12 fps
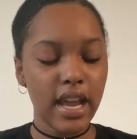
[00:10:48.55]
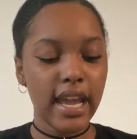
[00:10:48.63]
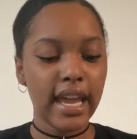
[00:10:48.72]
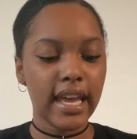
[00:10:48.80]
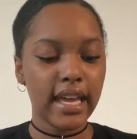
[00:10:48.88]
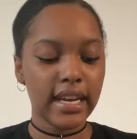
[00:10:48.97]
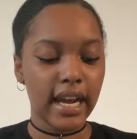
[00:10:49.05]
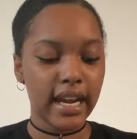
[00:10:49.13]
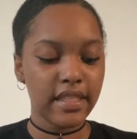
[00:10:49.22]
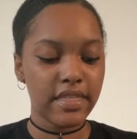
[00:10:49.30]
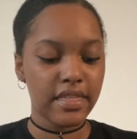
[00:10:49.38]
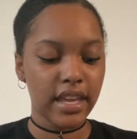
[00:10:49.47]
And
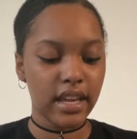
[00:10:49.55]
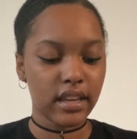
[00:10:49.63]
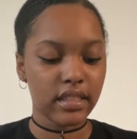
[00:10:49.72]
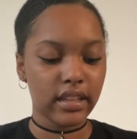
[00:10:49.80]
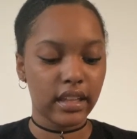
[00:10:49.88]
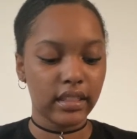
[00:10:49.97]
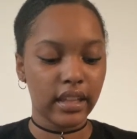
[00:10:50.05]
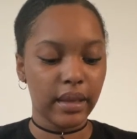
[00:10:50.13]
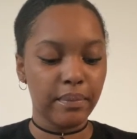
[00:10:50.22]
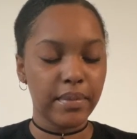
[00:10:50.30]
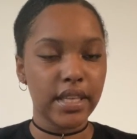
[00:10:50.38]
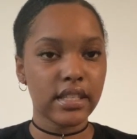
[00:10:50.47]
I think that they
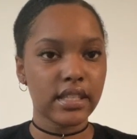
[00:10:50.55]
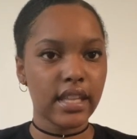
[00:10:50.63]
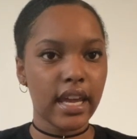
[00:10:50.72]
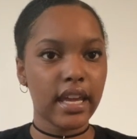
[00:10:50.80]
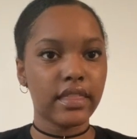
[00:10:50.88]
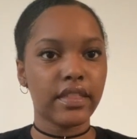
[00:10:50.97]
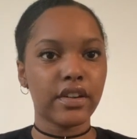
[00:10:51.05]
miss that.